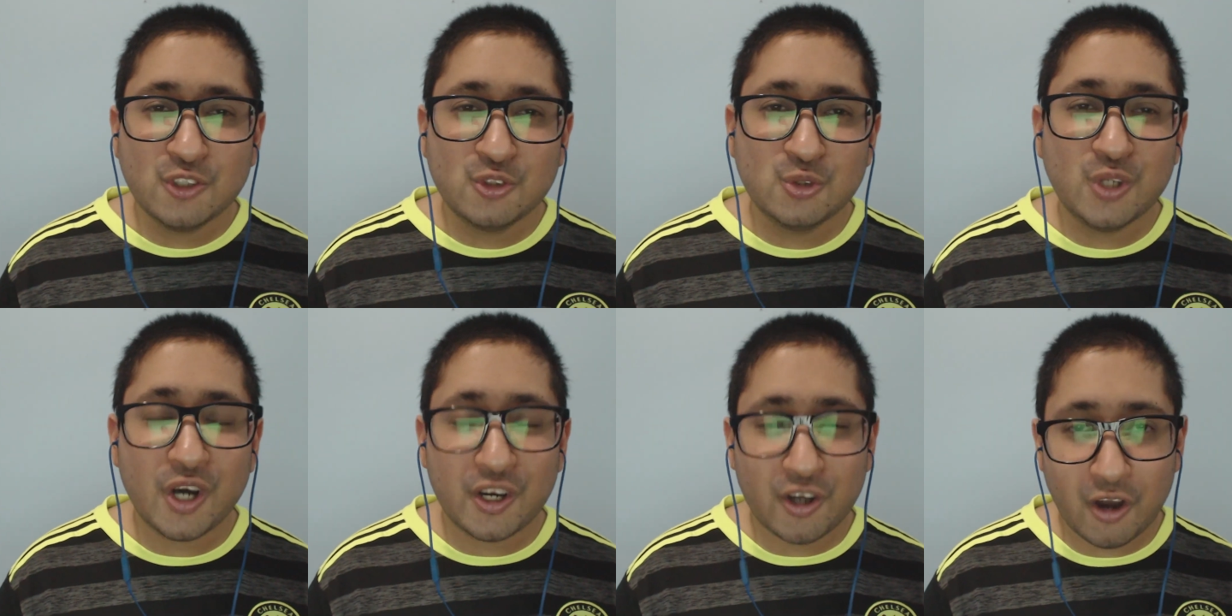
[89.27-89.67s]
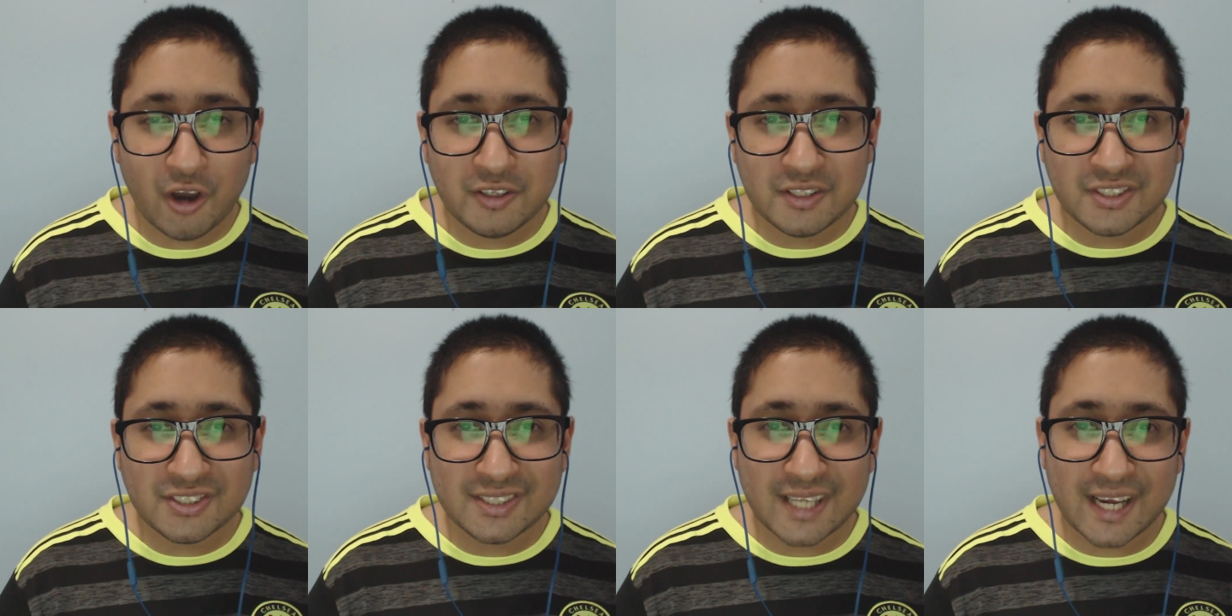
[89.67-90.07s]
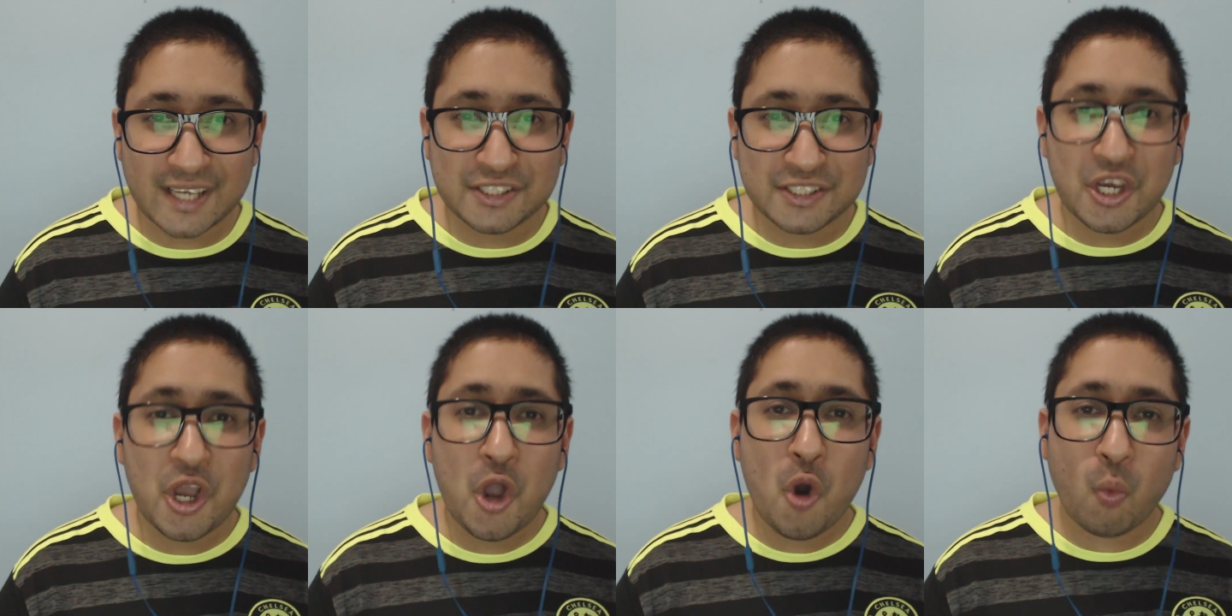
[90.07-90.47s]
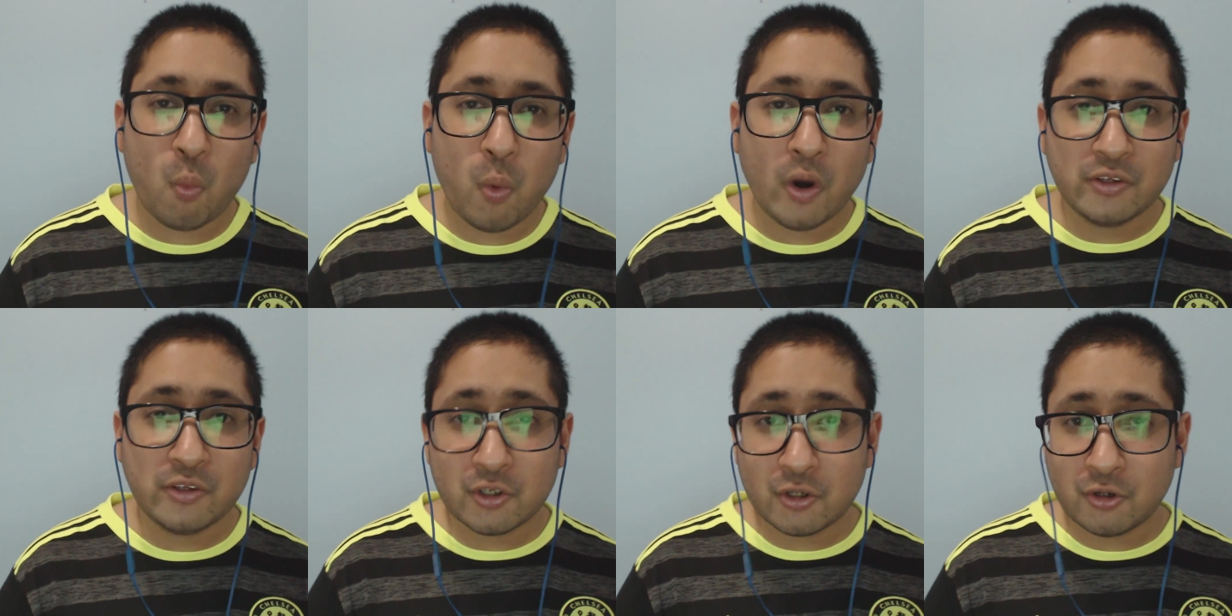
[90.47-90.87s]
do not understand
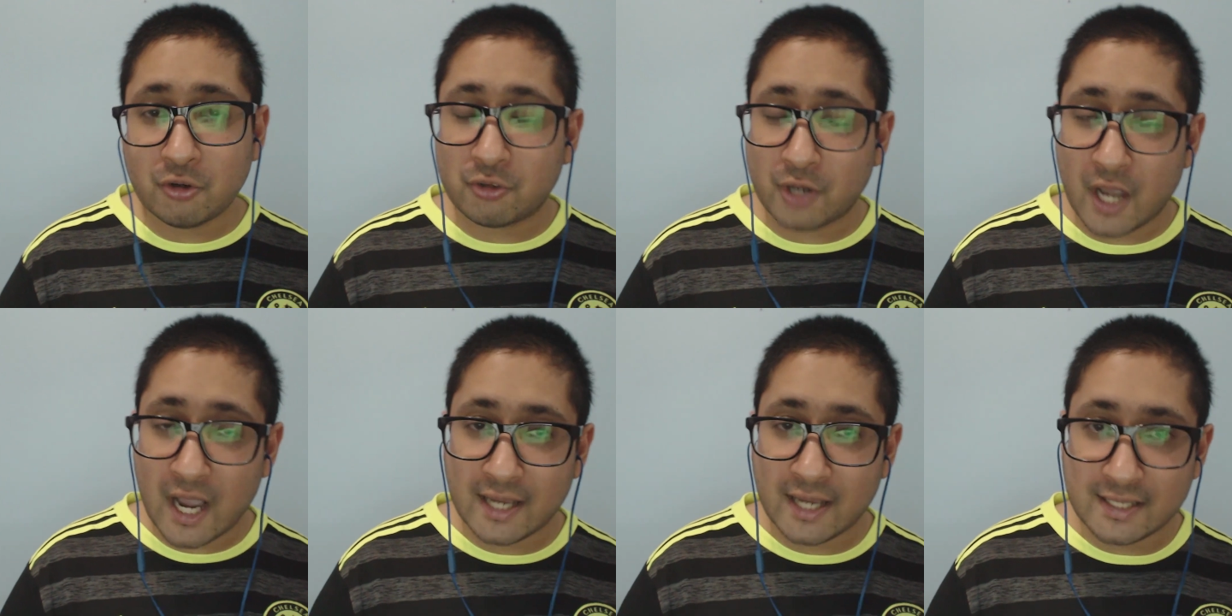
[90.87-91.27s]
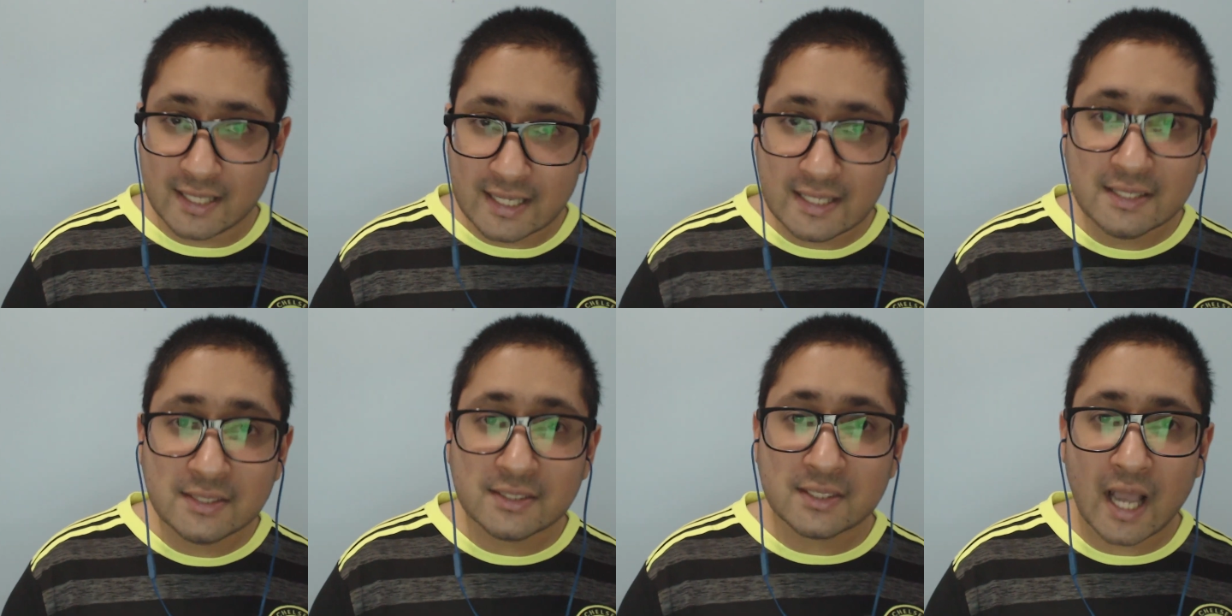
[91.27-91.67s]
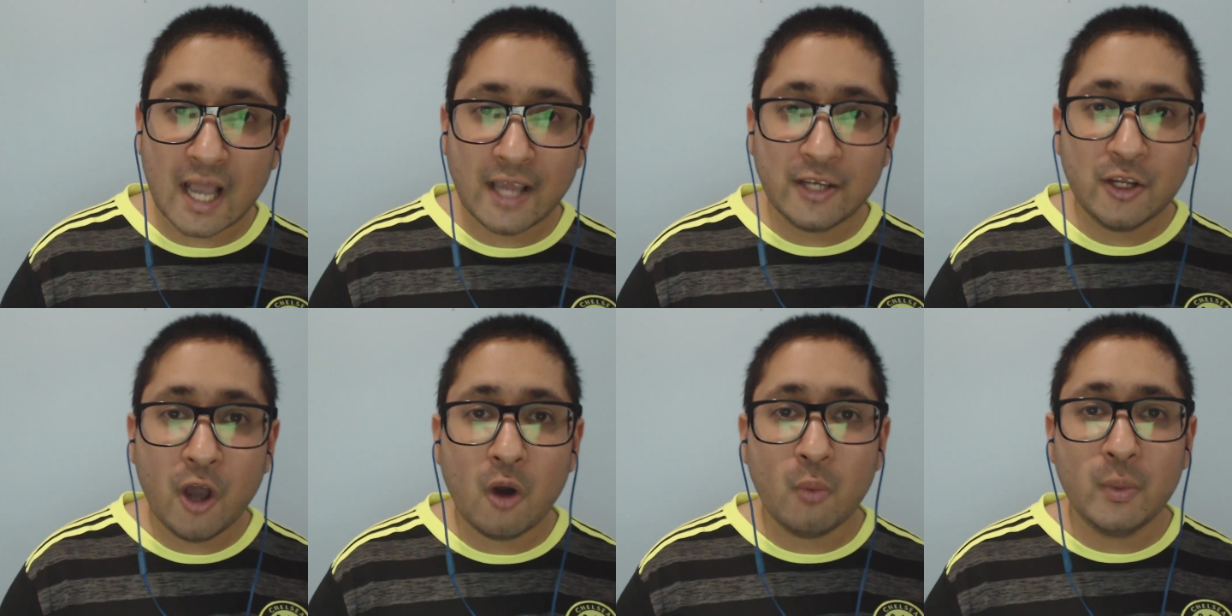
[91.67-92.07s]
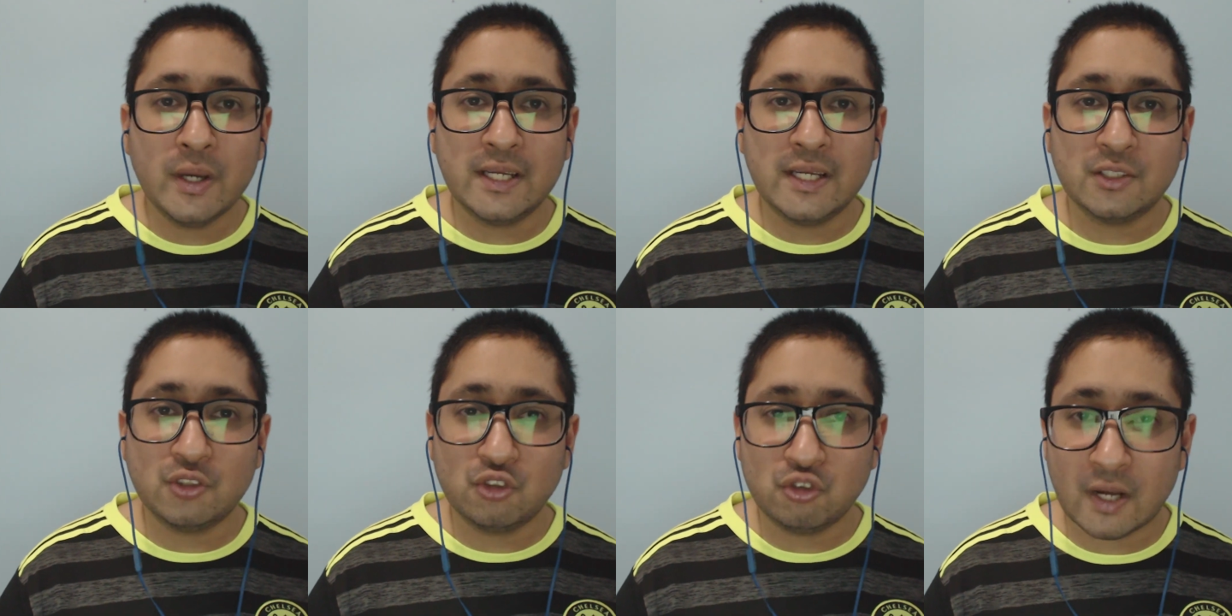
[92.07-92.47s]
what the Qur'an is and how
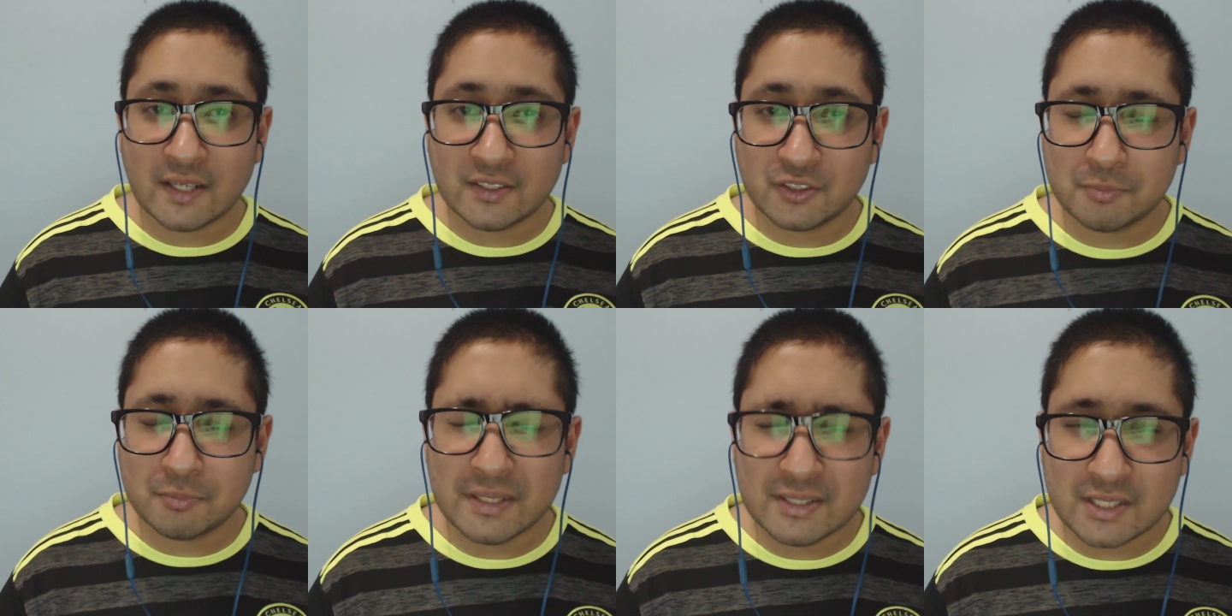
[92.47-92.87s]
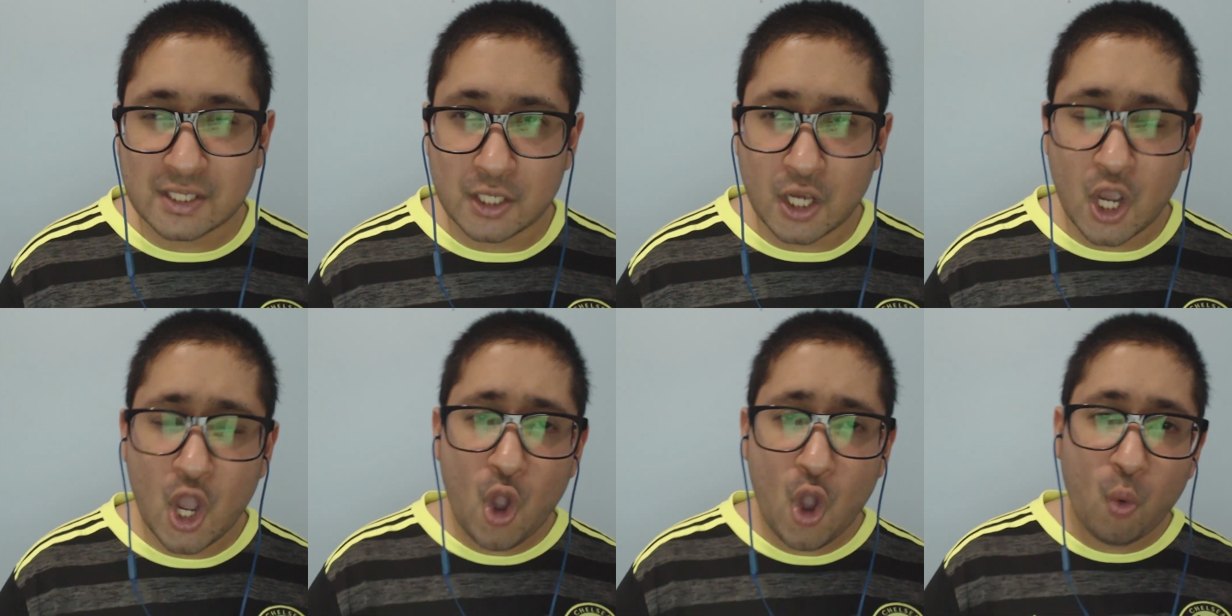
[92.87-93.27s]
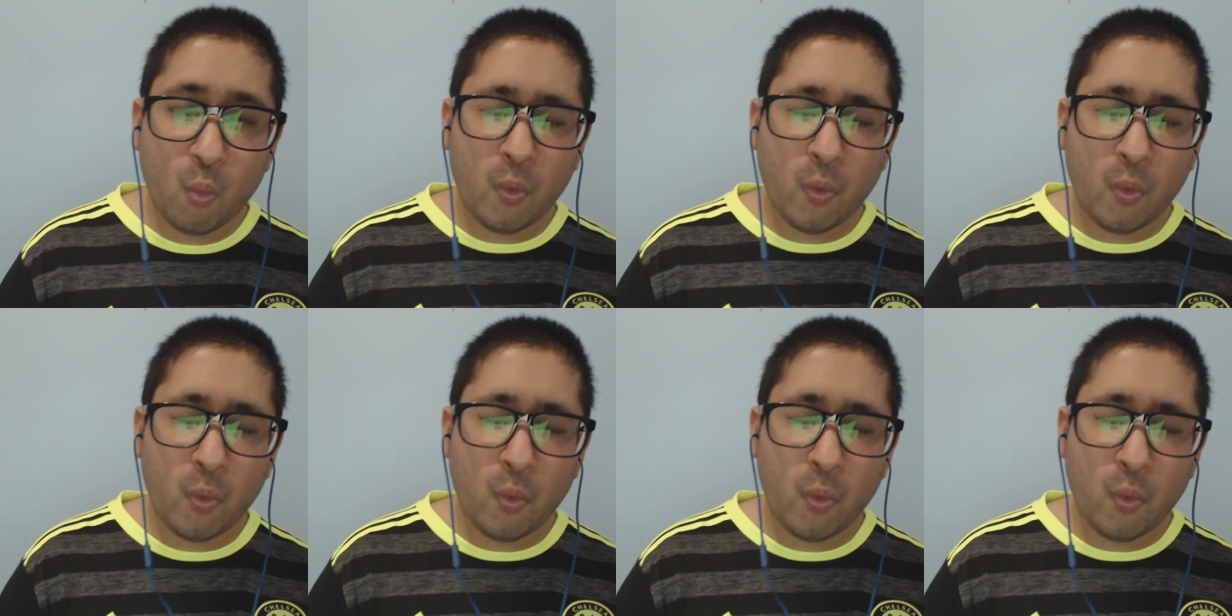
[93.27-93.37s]
it is transmitted.